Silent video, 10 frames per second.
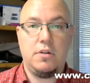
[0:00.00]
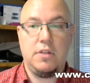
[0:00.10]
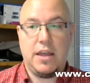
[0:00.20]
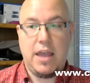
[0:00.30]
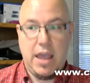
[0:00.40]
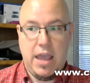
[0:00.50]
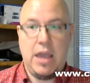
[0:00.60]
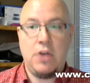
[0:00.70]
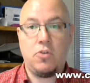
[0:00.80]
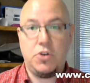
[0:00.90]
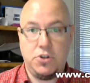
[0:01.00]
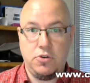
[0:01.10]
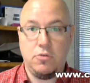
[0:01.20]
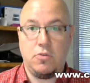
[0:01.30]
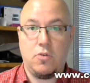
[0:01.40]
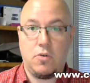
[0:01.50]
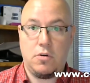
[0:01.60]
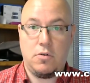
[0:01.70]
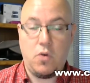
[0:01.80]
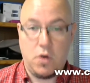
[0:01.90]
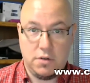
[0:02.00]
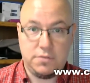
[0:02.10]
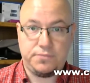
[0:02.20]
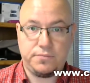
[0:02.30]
like and or to or.